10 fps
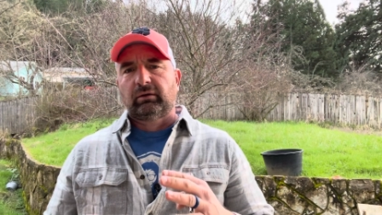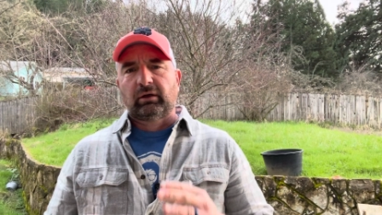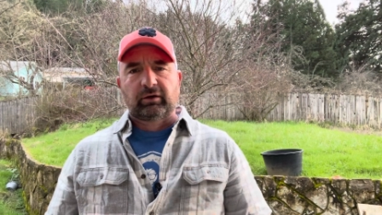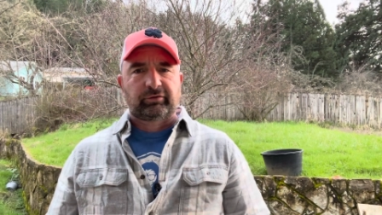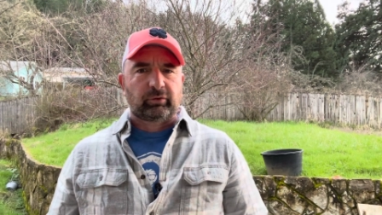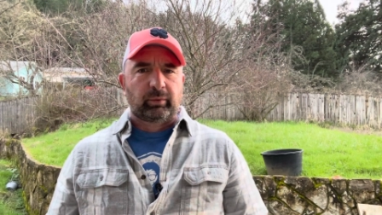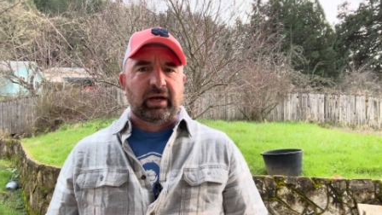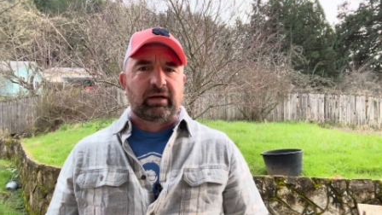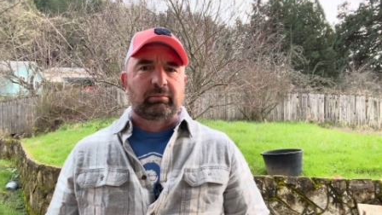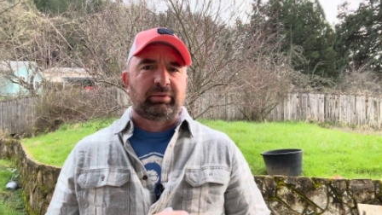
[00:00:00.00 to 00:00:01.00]

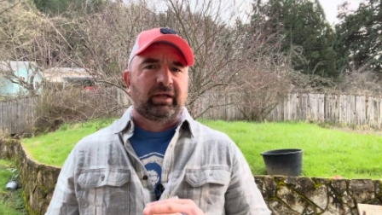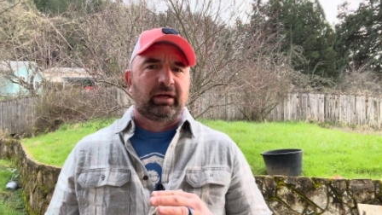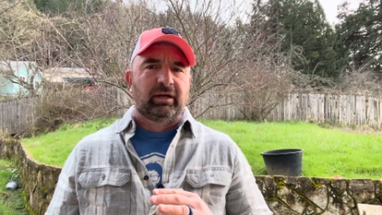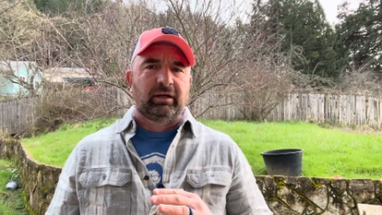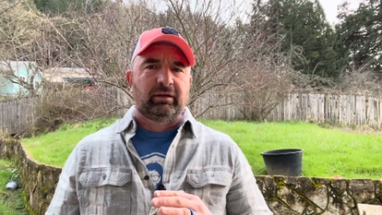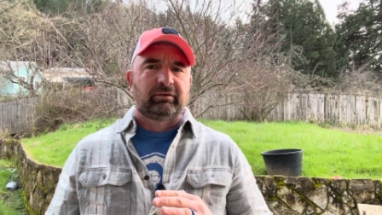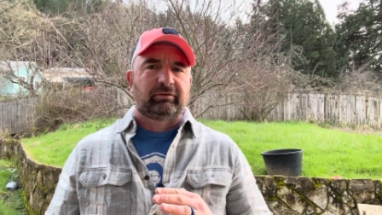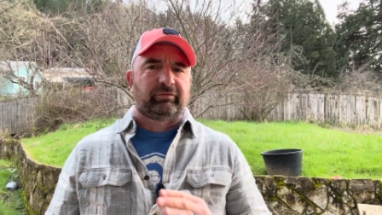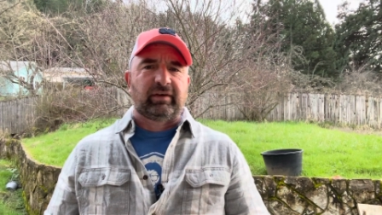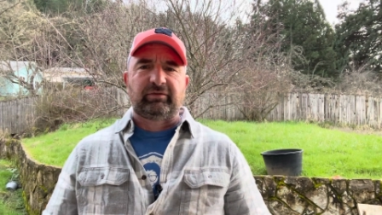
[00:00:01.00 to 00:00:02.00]
serrated blades,
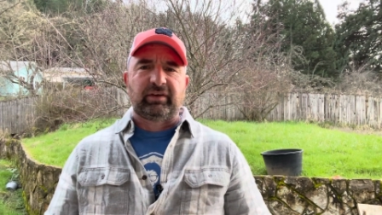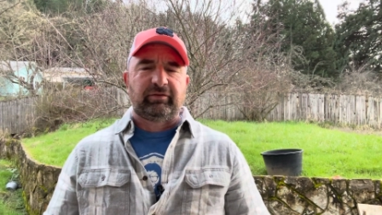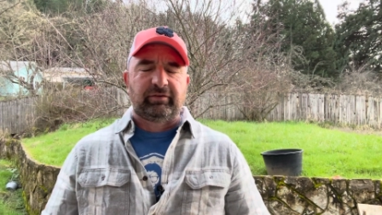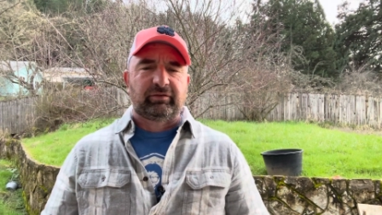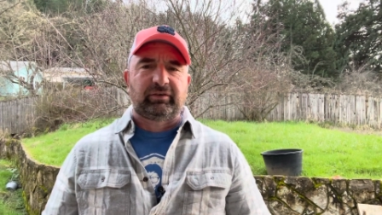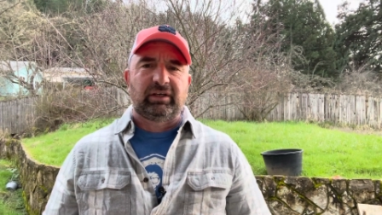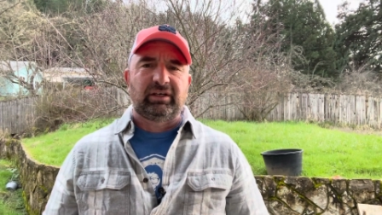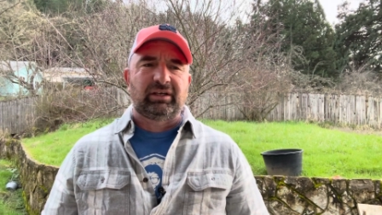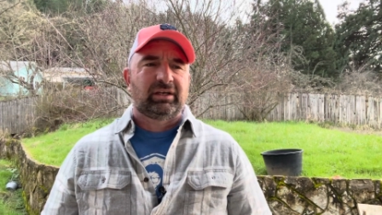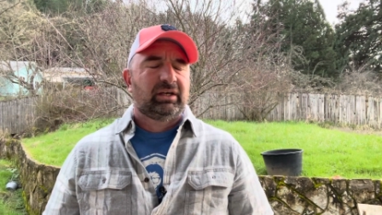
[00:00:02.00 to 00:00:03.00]

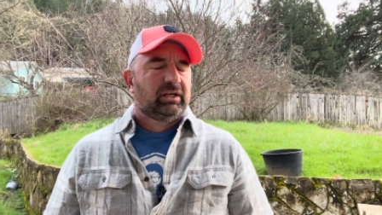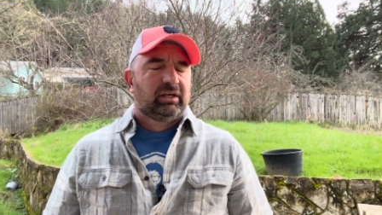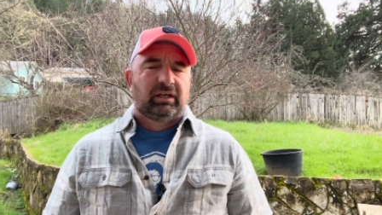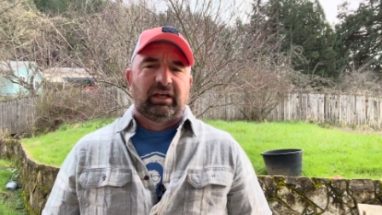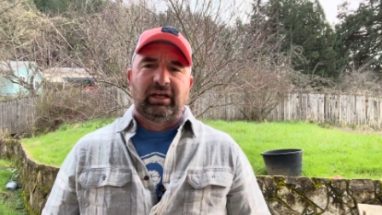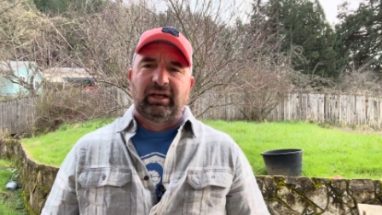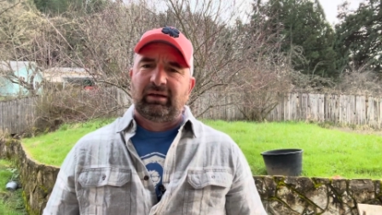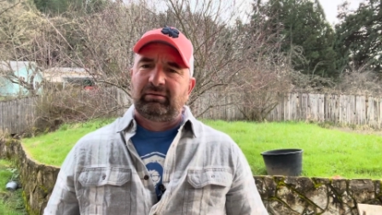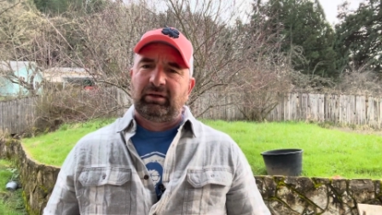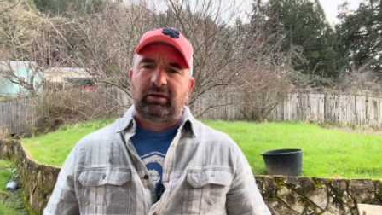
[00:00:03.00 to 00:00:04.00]
50/50.
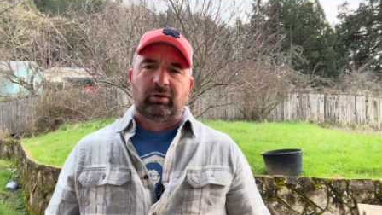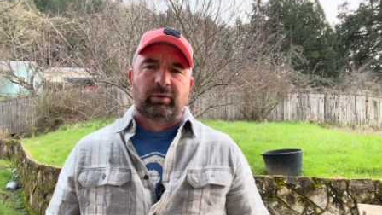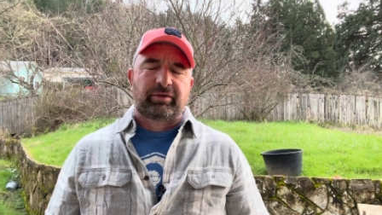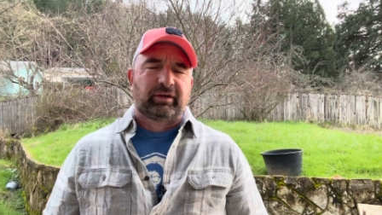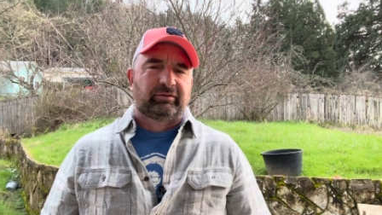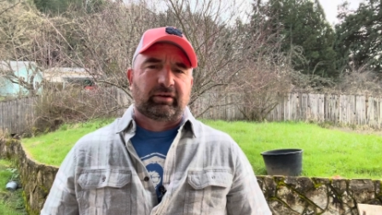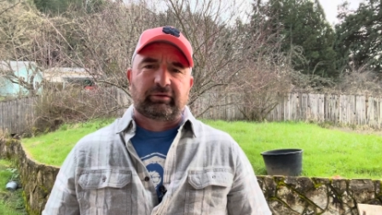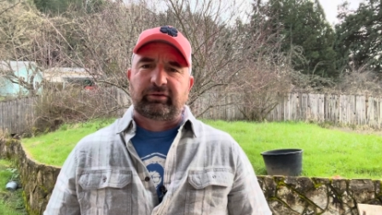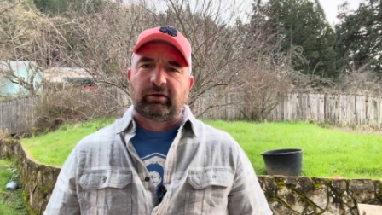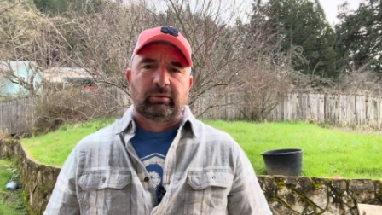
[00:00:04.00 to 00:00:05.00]
And, one of the things I
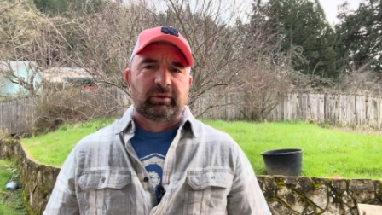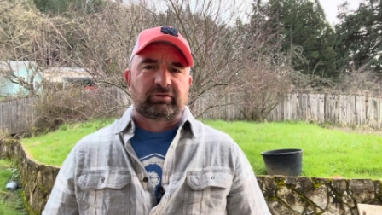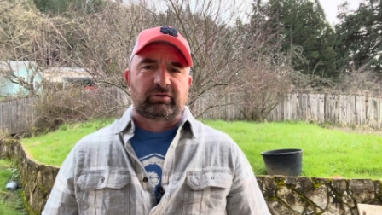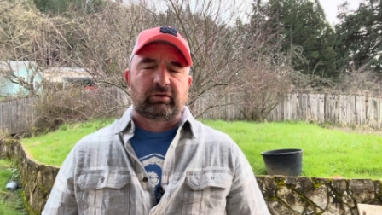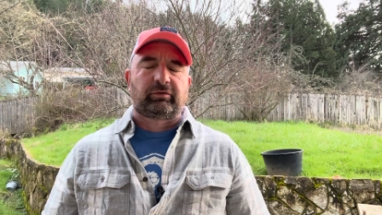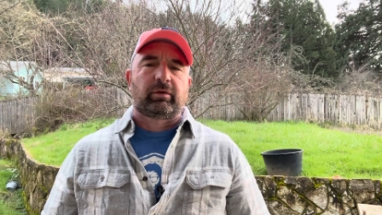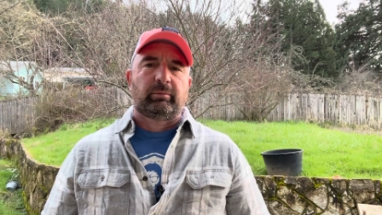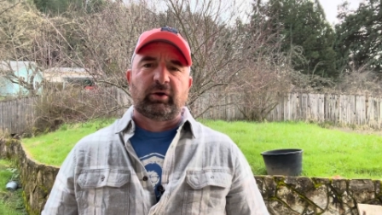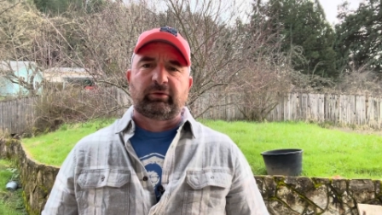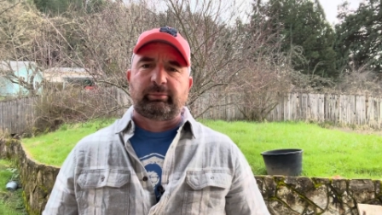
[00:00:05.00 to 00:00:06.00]
was telling him is just for the
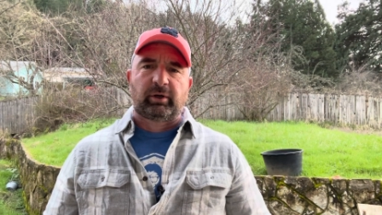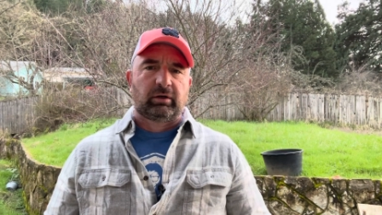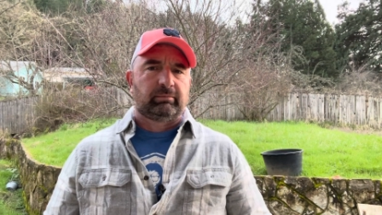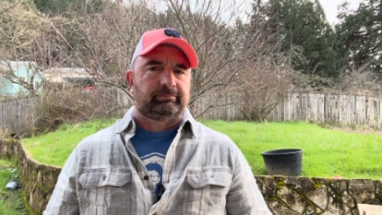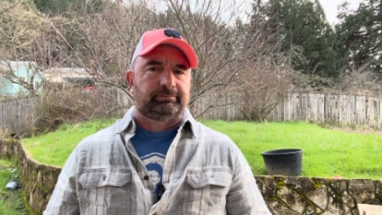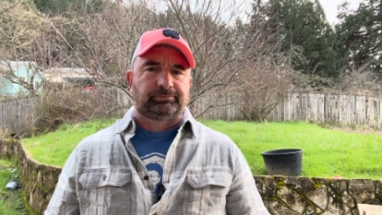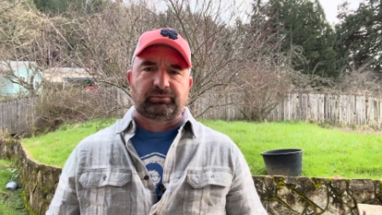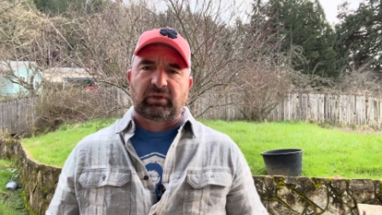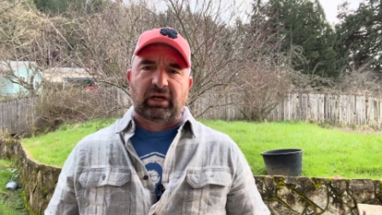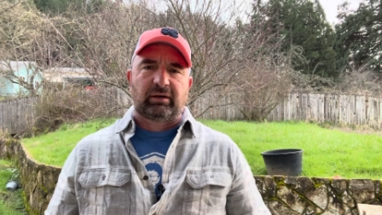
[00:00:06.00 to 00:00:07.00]
most part,
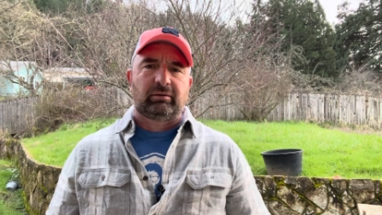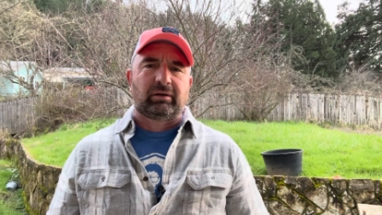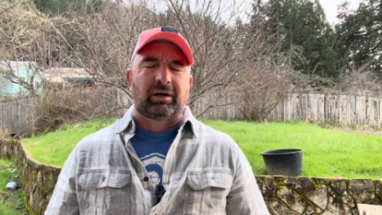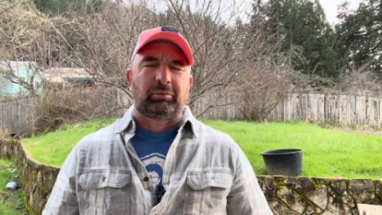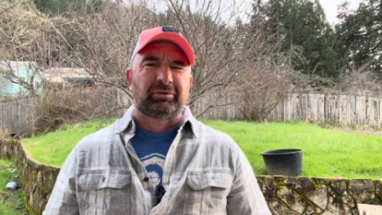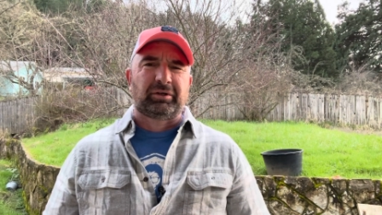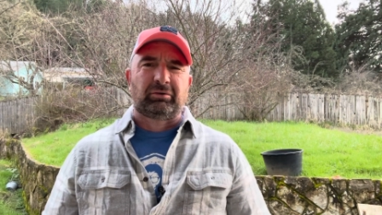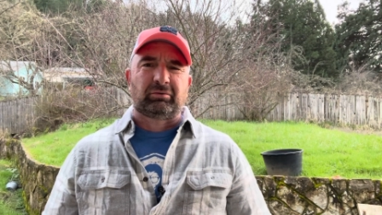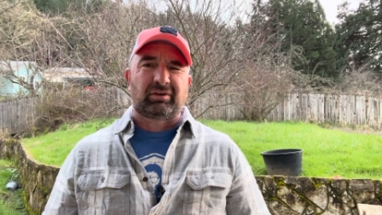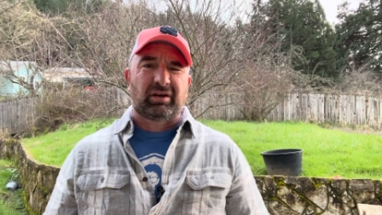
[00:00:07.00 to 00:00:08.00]
I really
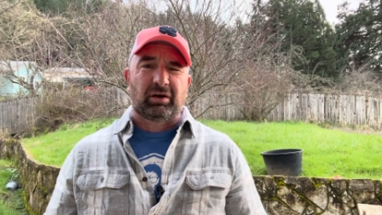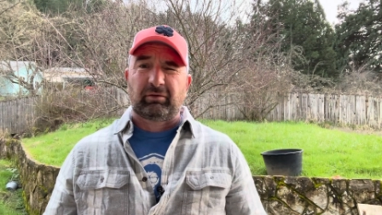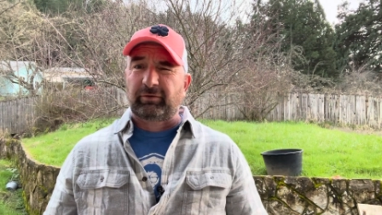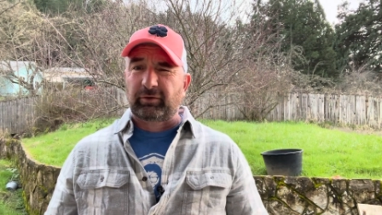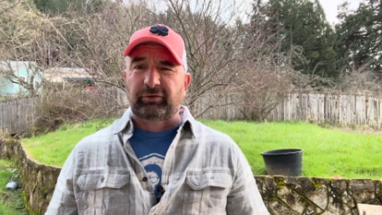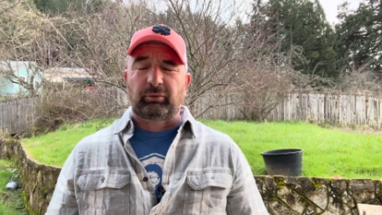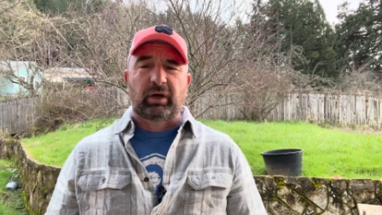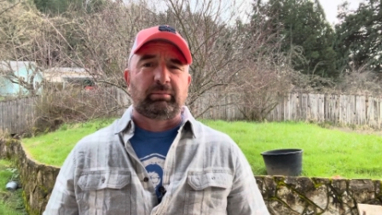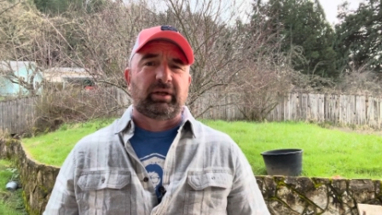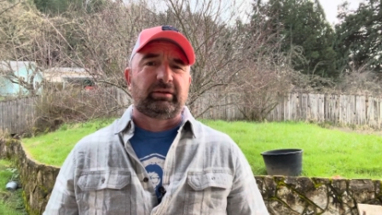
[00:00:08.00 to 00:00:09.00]
don't care for
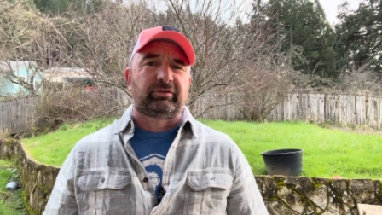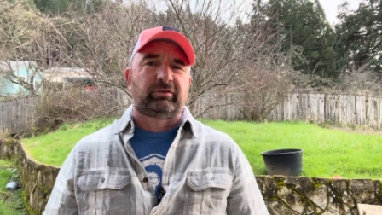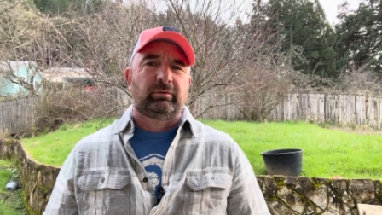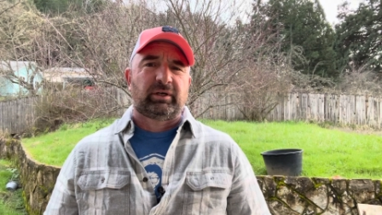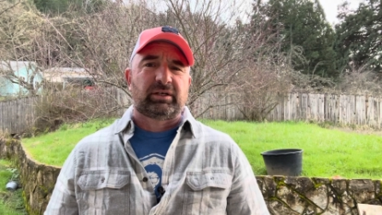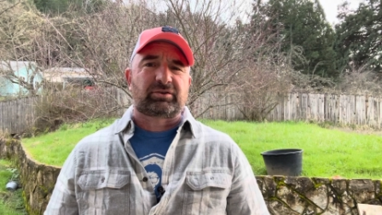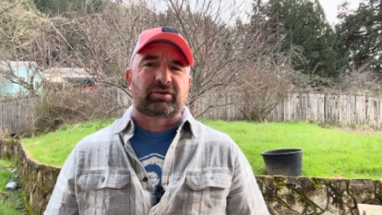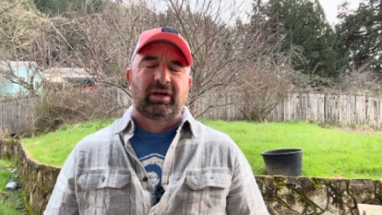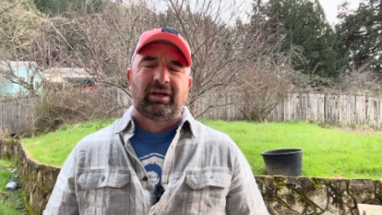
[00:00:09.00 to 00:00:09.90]
serrated blades too much.